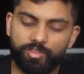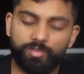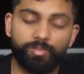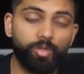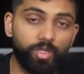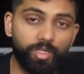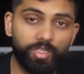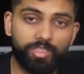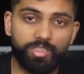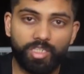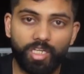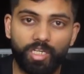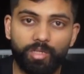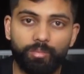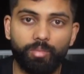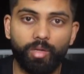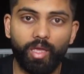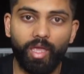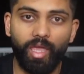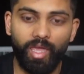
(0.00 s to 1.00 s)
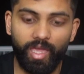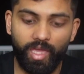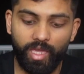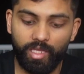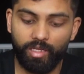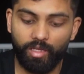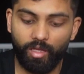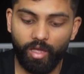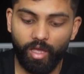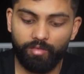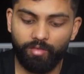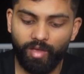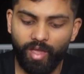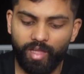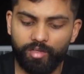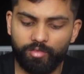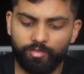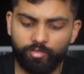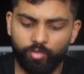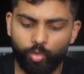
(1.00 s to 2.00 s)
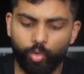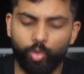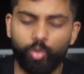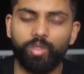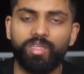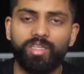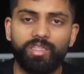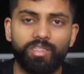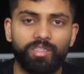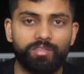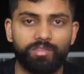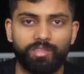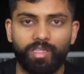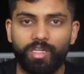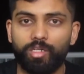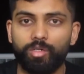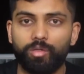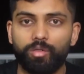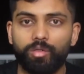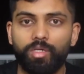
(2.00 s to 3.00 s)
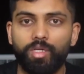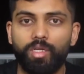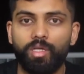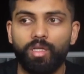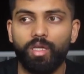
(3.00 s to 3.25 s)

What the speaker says: It's pretty cheap, and I've had it for years now,